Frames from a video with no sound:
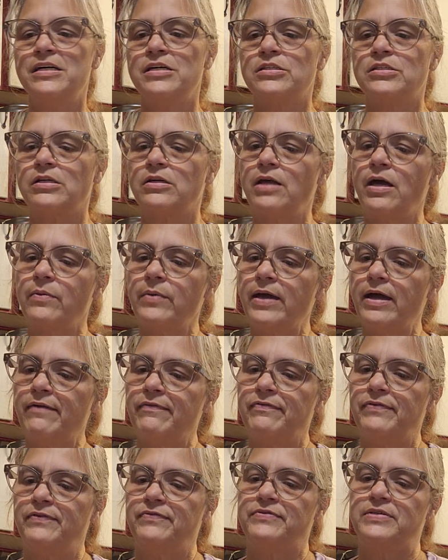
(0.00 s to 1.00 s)
So now we
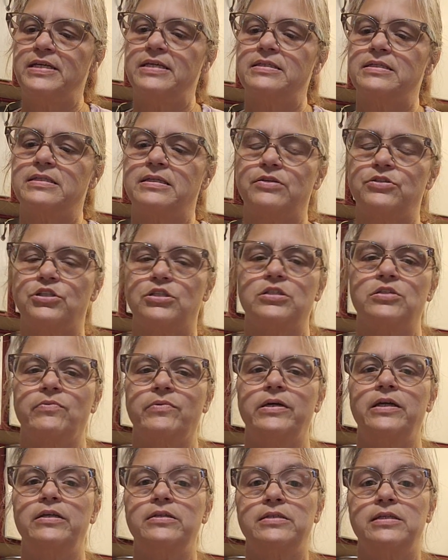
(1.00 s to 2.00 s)
have 15 stitches. So
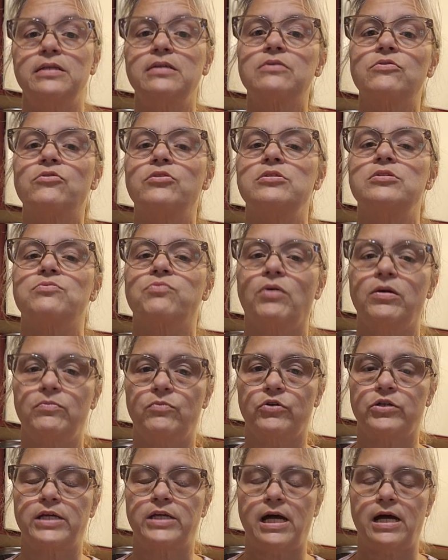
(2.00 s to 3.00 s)
we're going to decrease one
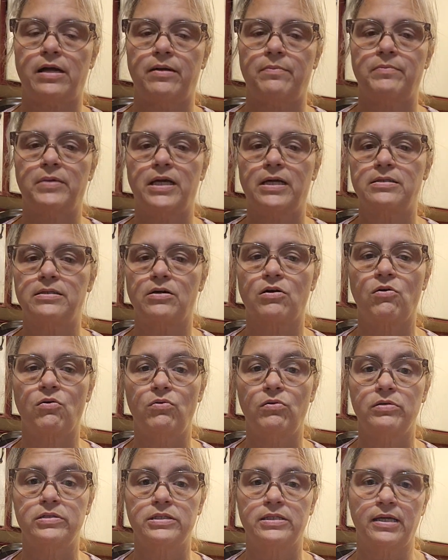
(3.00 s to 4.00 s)
more time because our
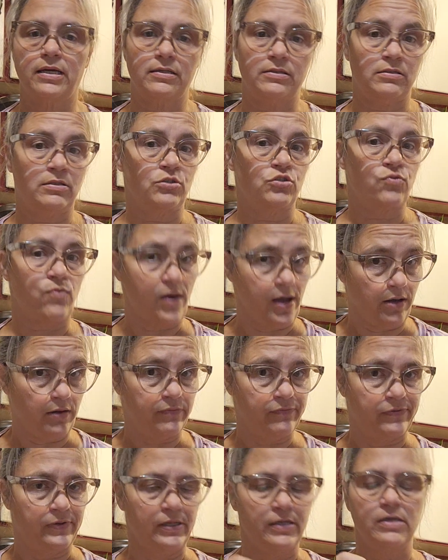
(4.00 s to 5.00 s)
goal is to get to
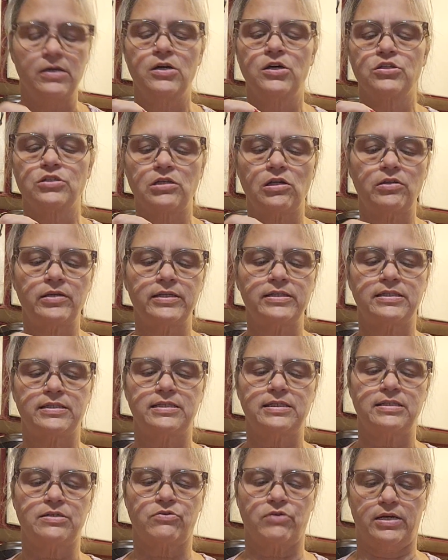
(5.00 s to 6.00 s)
12. So let's
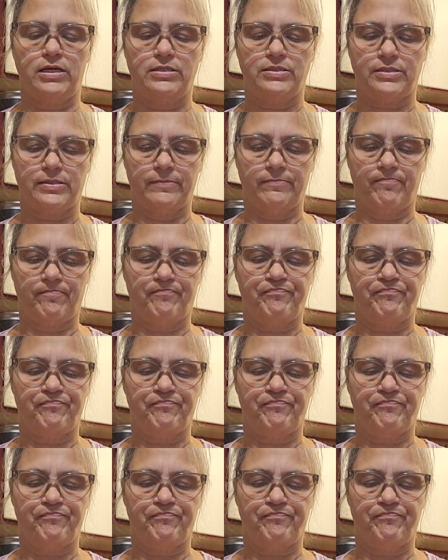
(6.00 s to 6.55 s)
decrease.